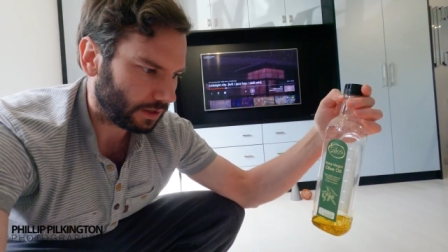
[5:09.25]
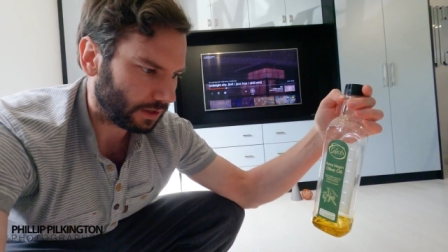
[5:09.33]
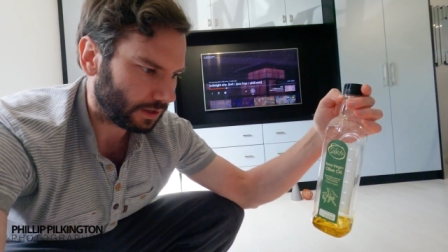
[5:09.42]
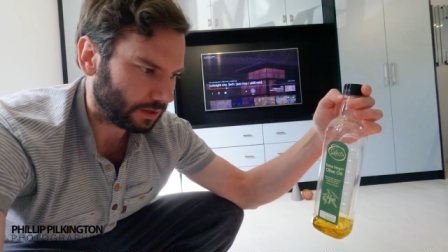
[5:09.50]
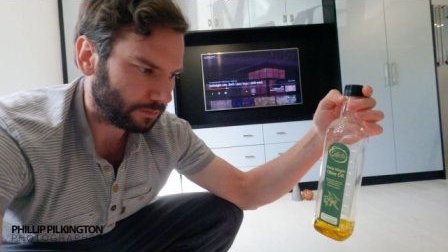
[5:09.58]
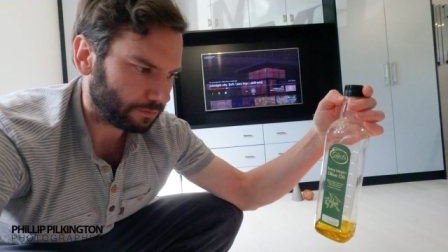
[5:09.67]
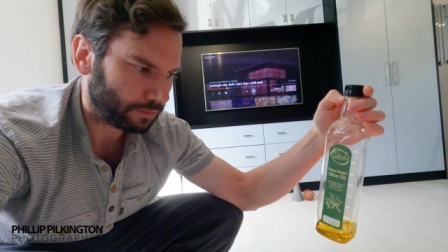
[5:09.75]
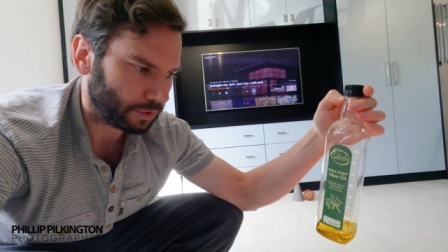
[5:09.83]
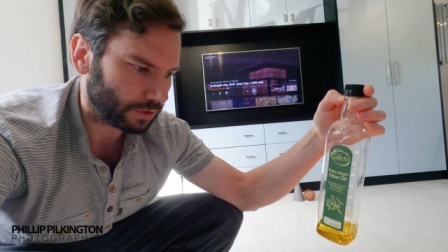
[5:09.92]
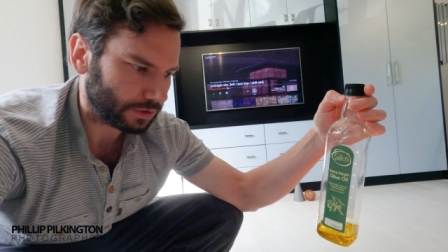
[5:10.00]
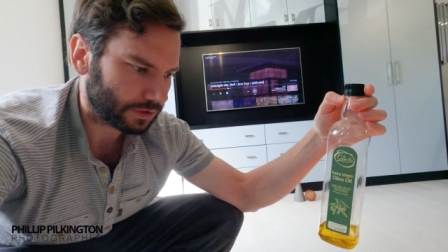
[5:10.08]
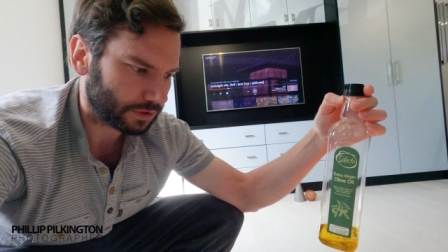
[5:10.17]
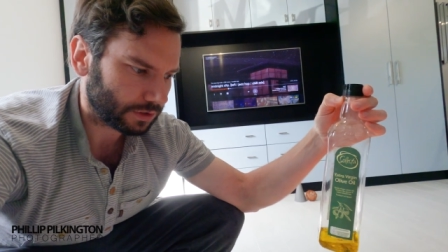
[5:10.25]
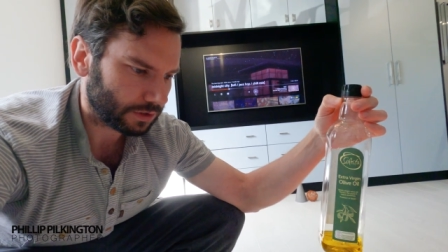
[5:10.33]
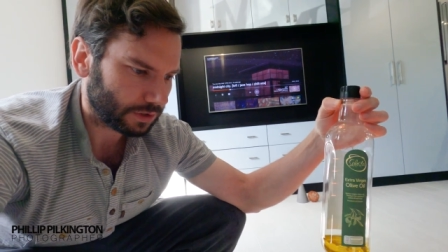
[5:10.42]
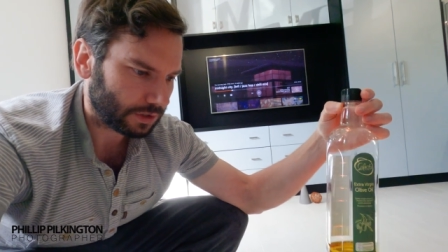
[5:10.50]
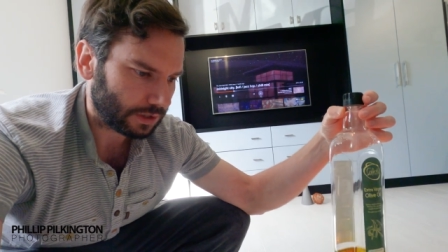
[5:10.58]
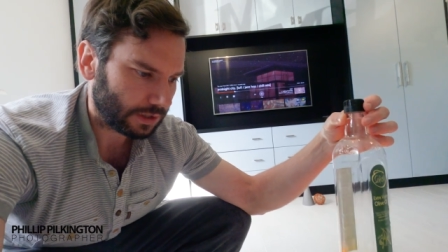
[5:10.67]
uh, but
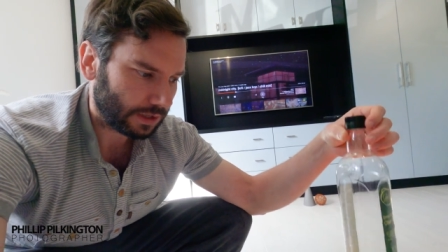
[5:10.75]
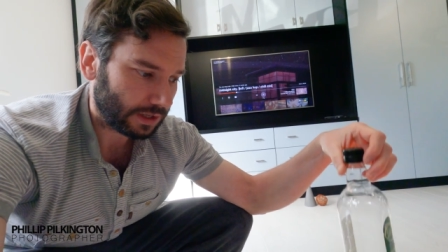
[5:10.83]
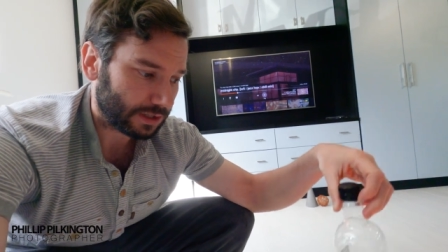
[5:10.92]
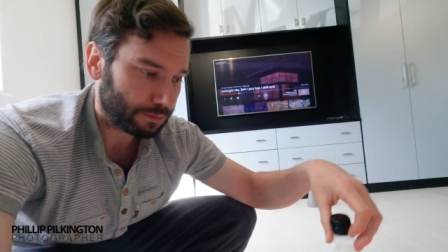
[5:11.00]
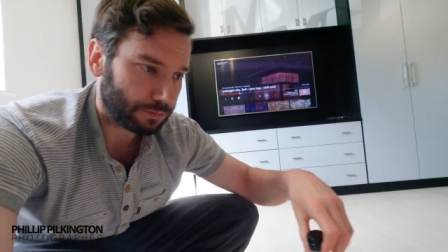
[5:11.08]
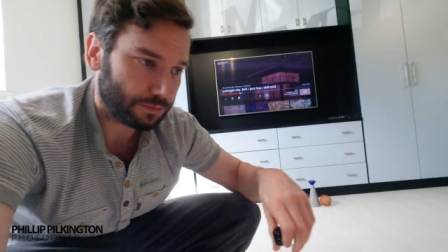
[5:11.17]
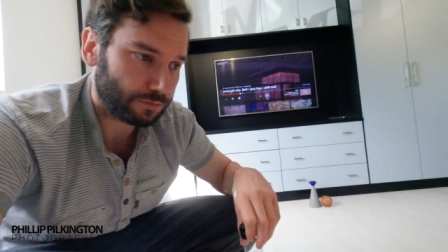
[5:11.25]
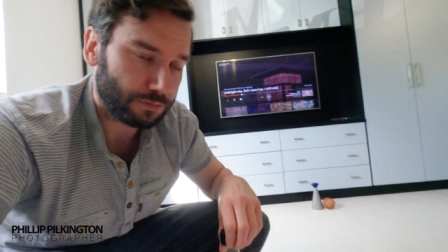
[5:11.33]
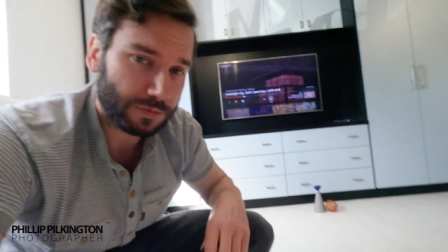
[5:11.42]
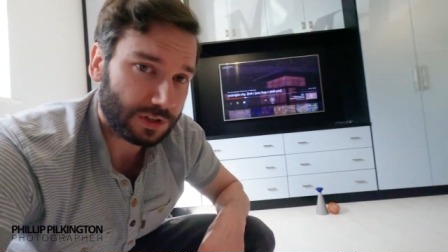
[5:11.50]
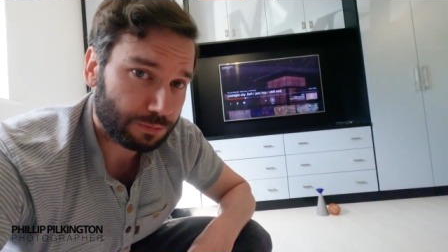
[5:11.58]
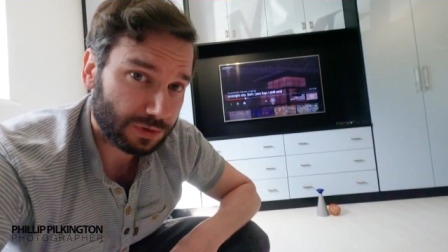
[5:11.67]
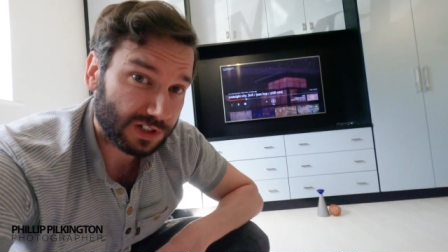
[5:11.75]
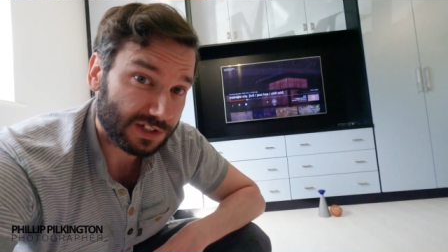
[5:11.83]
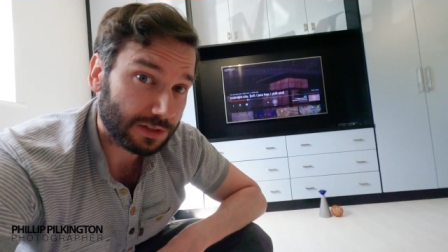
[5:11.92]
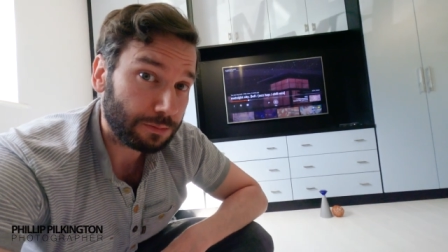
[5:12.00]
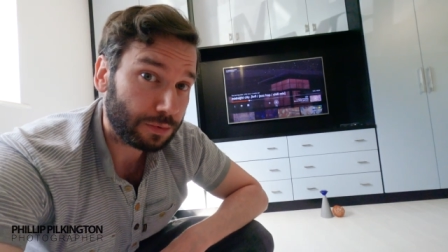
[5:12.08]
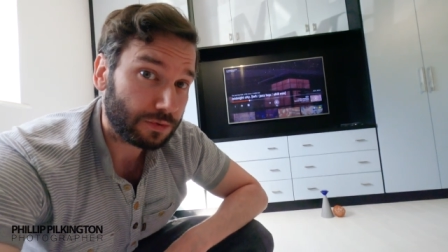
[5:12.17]
it's, it's pretty
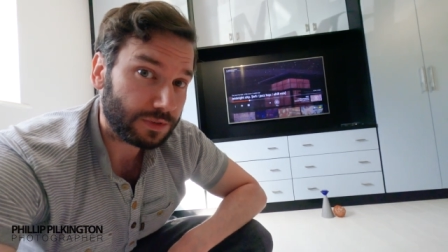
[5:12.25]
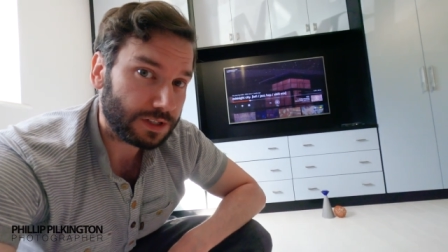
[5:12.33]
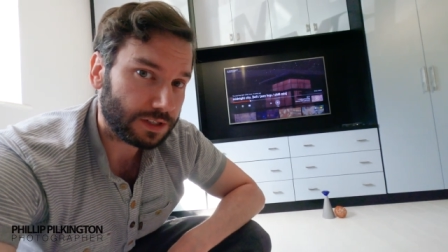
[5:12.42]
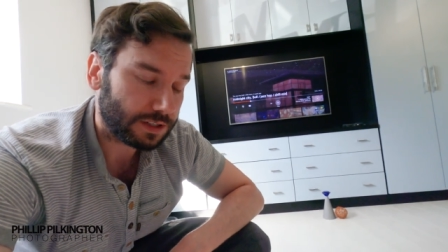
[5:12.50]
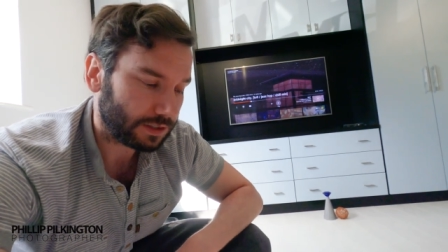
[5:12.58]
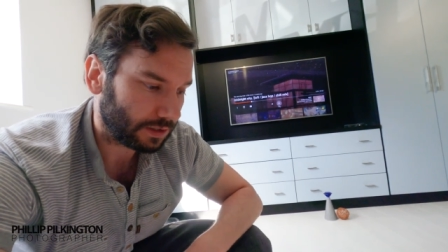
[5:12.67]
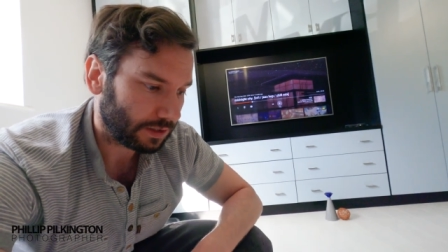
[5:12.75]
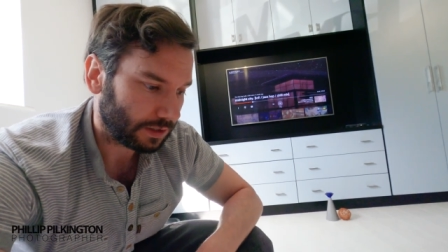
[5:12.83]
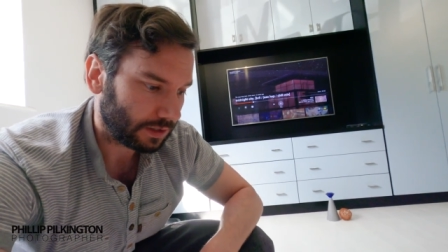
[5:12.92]
simple really.